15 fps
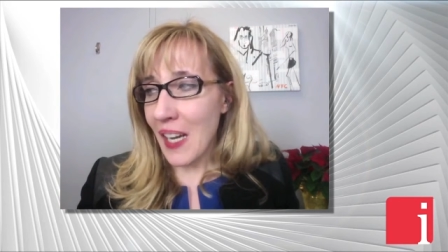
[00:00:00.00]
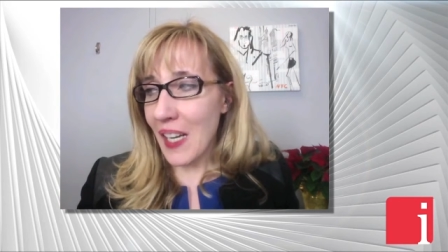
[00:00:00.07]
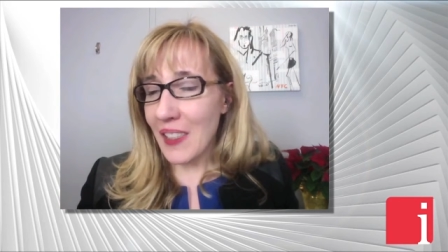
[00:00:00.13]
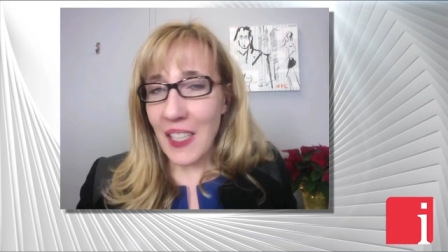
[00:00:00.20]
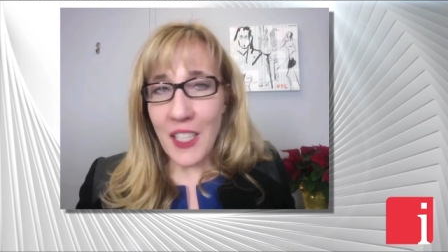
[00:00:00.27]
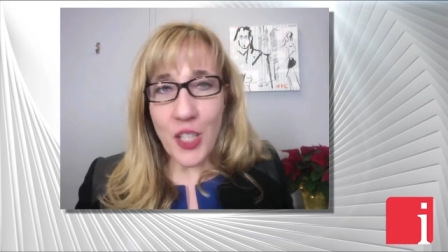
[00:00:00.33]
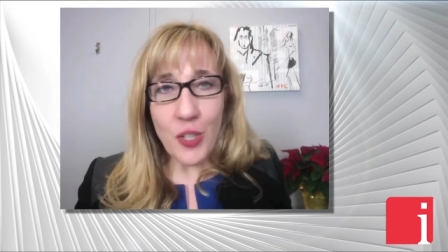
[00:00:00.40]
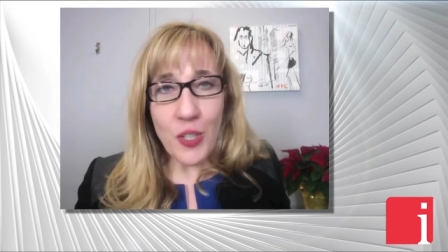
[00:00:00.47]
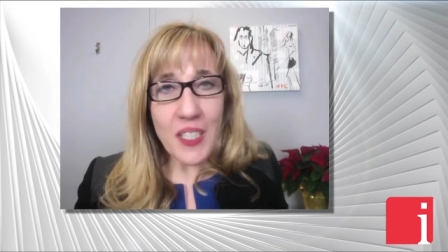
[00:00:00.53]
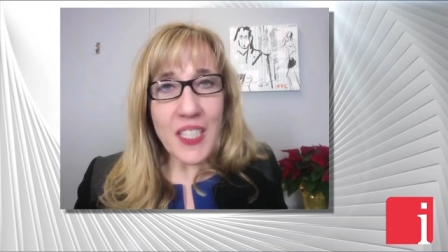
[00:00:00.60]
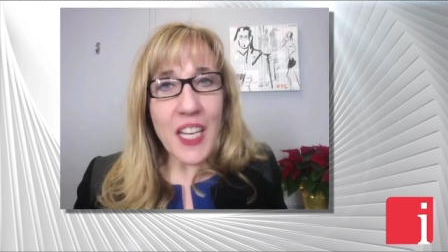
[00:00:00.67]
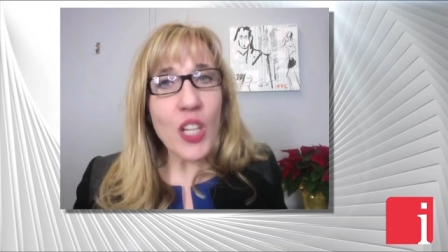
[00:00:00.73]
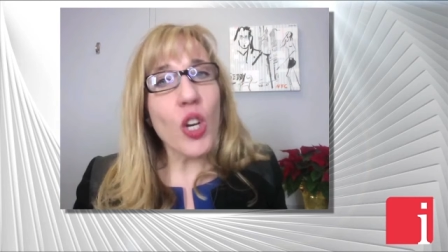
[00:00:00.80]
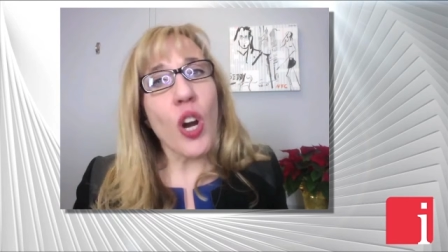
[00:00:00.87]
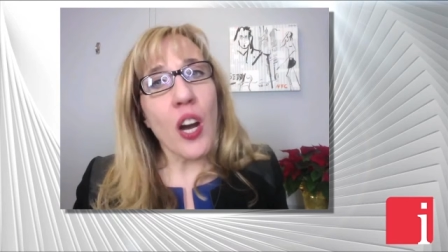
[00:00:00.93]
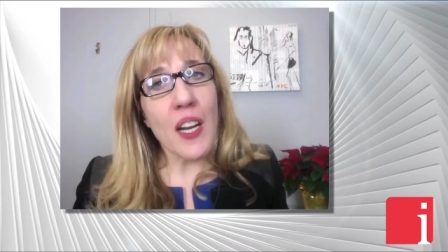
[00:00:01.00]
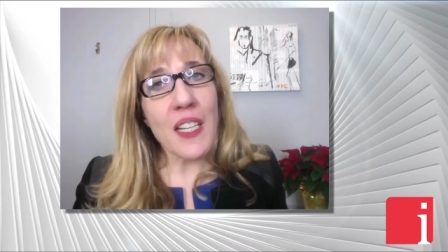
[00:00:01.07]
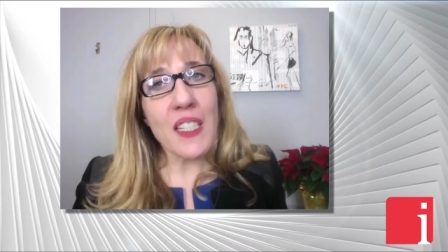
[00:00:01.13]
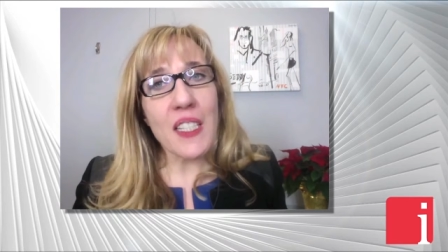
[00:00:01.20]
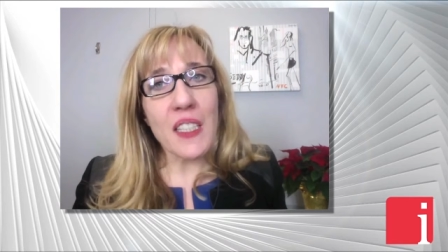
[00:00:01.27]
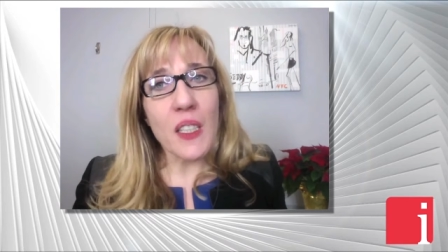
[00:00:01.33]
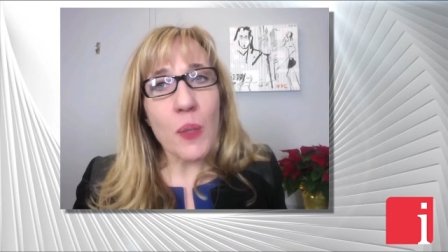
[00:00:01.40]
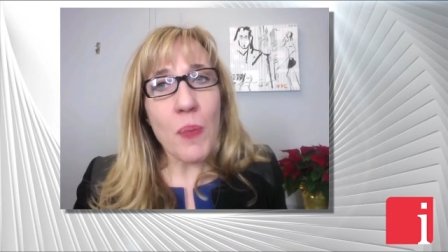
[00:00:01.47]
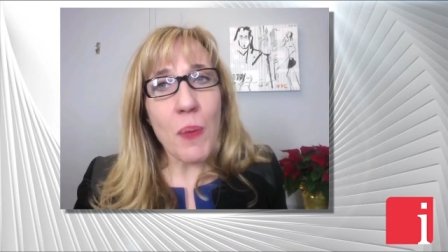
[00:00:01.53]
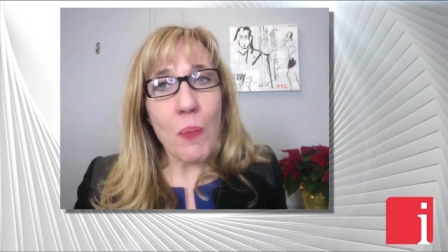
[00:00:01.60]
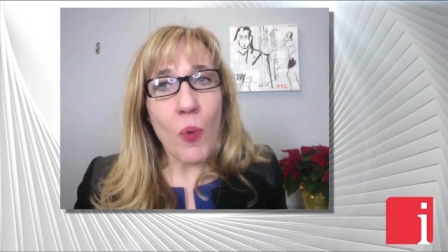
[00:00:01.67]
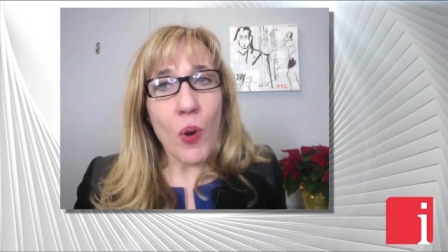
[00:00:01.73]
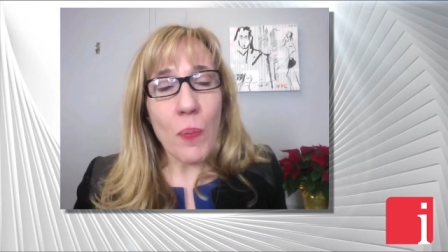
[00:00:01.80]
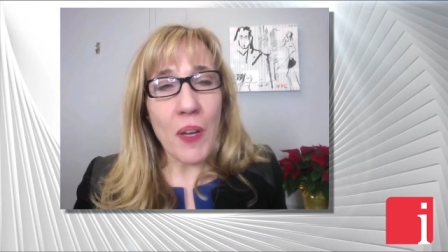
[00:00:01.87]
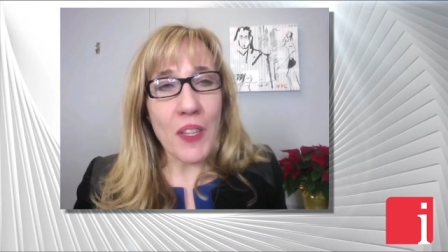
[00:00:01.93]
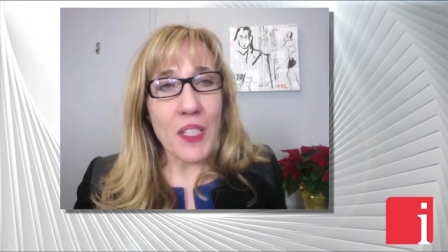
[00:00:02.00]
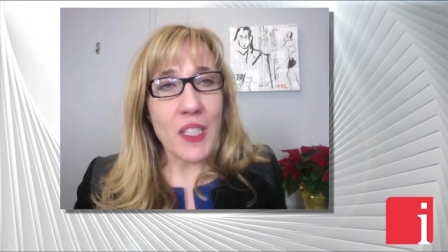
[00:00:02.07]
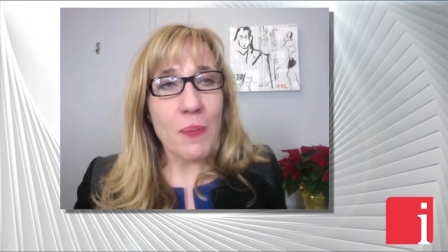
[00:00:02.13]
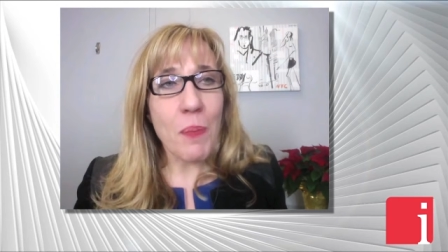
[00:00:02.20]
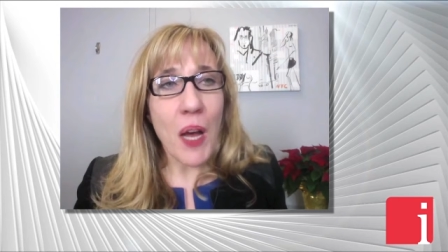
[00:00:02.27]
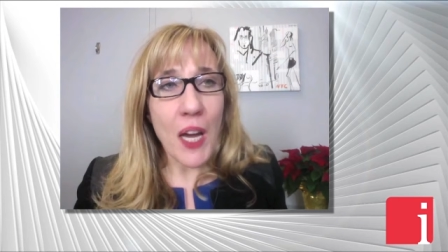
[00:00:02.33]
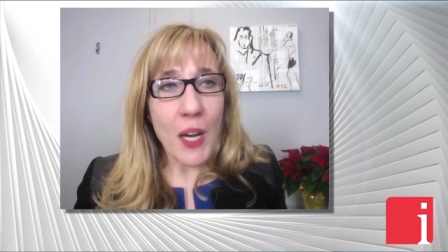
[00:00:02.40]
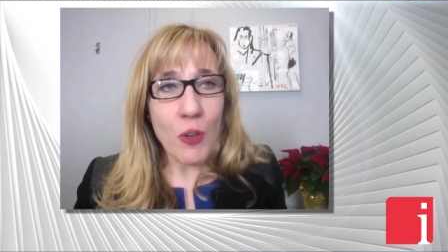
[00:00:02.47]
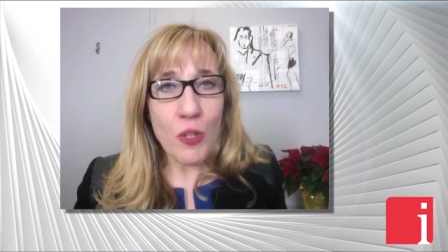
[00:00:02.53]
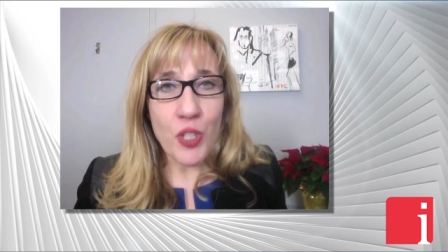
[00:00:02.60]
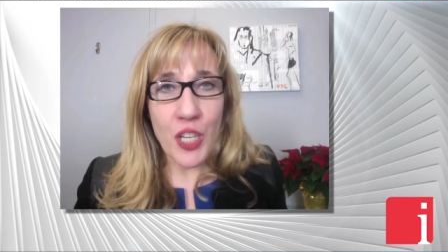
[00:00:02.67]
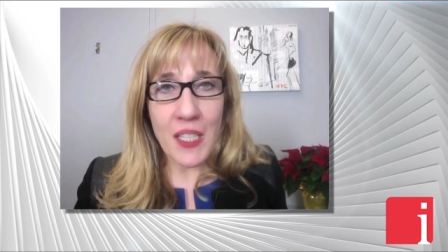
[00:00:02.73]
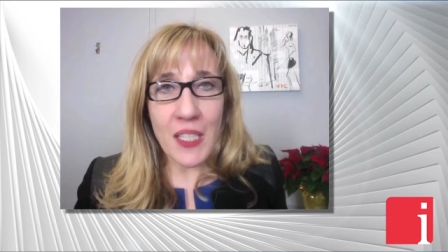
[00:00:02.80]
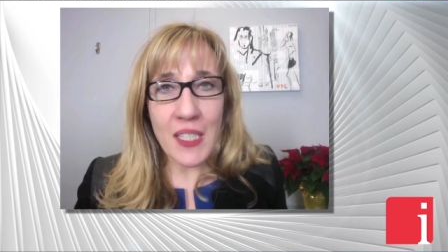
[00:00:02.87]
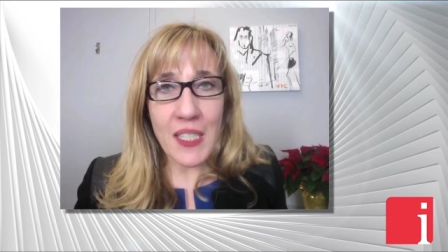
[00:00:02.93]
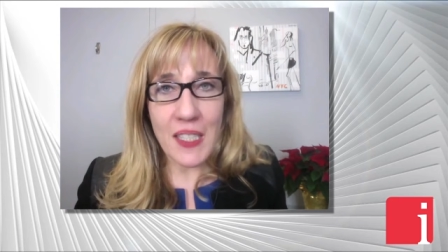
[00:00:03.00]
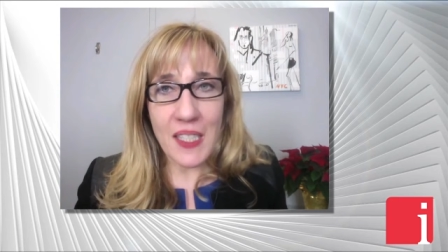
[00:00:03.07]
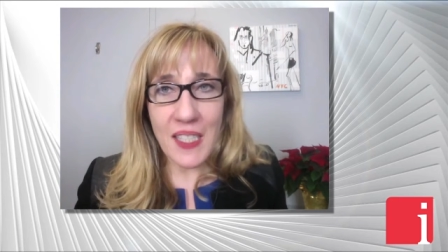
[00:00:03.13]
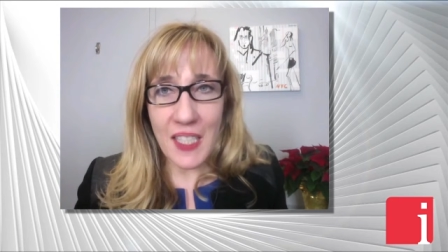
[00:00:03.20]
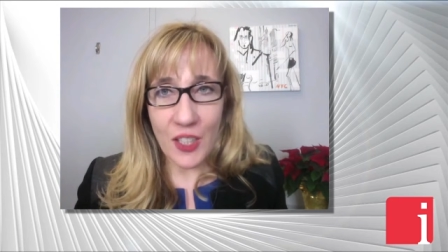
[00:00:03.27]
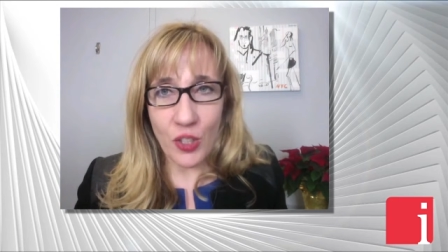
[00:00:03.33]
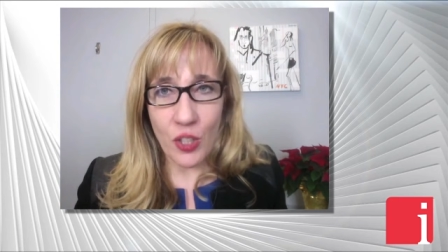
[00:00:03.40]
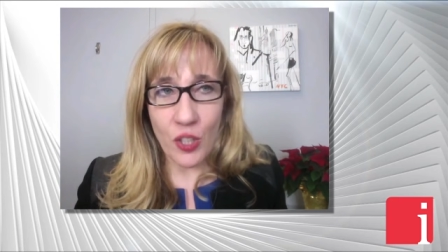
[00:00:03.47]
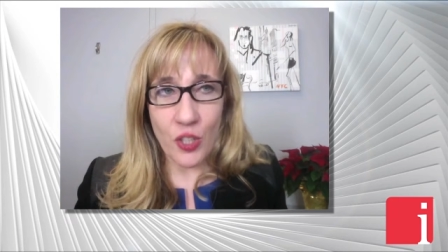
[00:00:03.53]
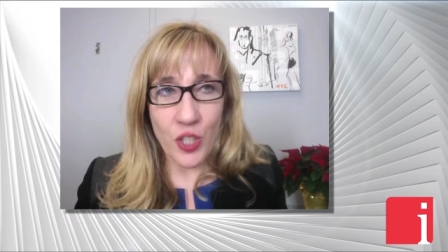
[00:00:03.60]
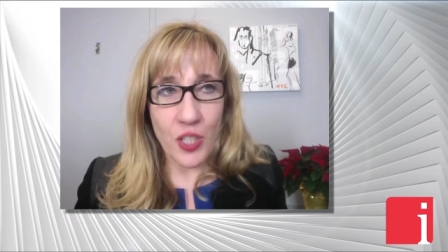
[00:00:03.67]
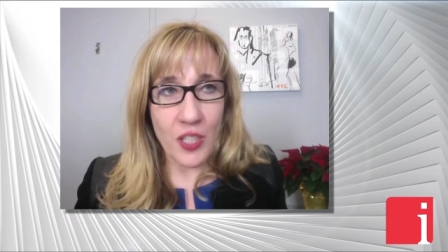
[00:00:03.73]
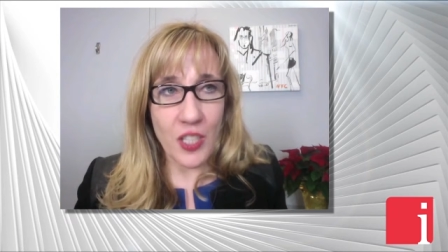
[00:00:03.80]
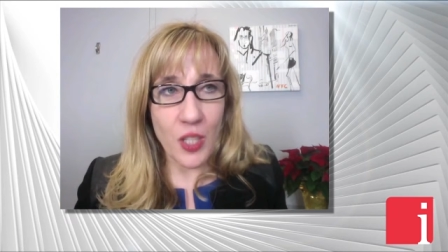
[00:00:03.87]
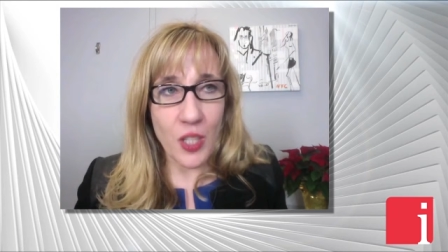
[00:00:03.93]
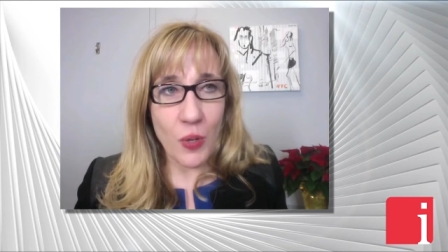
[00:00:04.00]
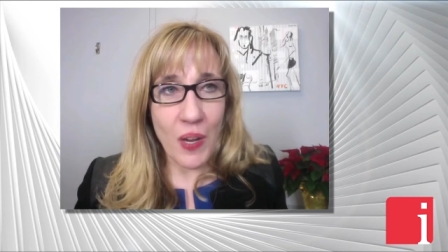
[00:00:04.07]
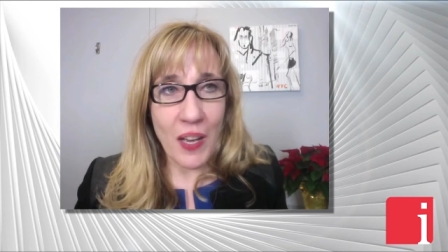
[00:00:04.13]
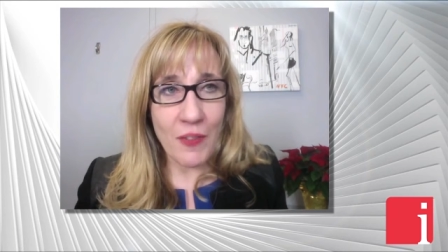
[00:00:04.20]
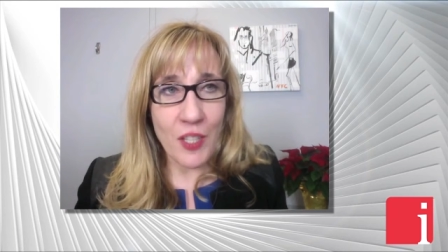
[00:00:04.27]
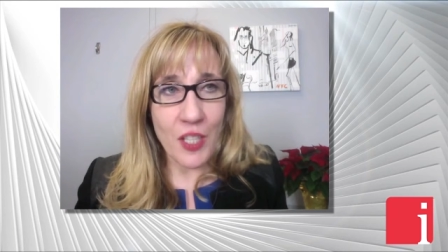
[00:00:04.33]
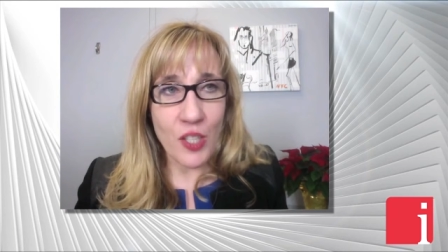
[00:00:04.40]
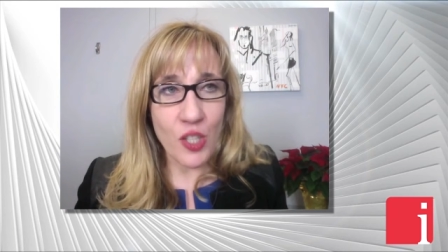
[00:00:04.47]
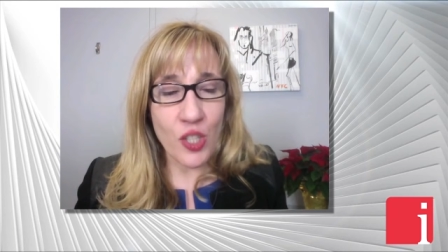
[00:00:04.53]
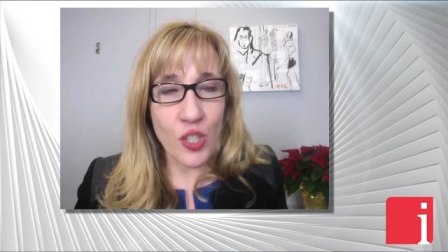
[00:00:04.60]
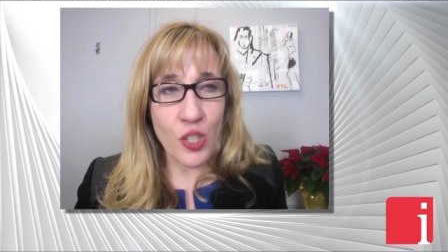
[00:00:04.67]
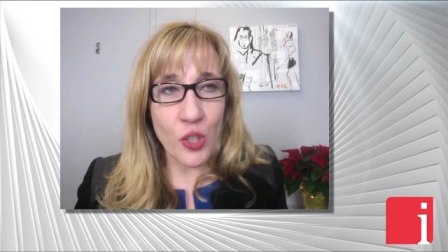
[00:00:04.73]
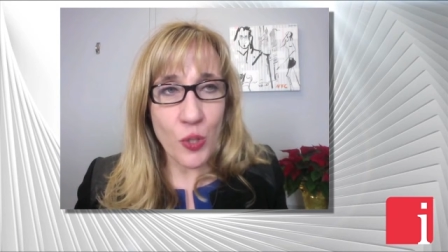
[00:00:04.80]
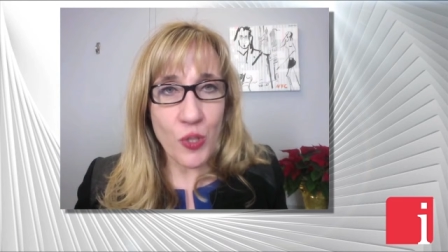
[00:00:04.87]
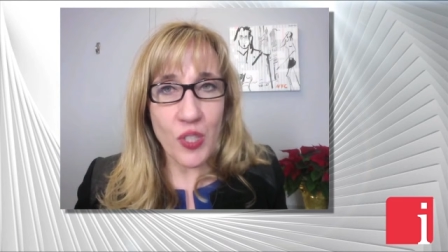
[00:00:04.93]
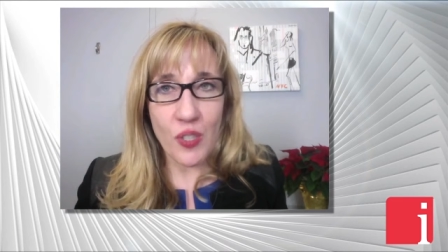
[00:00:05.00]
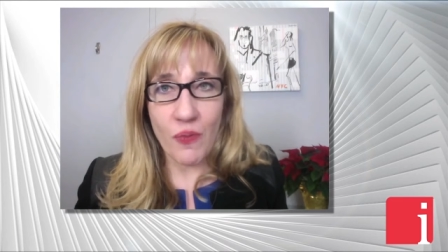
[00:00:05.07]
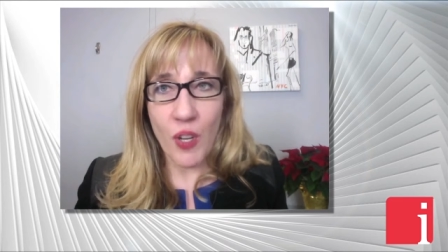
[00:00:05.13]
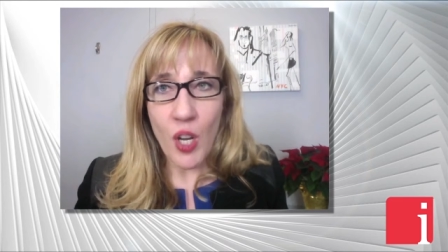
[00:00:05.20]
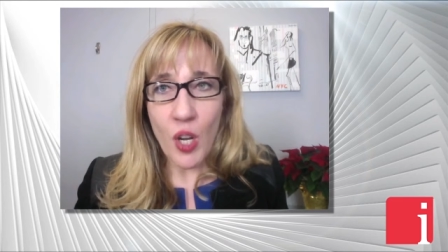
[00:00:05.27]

I'd like you to tell our audience a little bit more about this pyrogenesis technology that you have the exclusive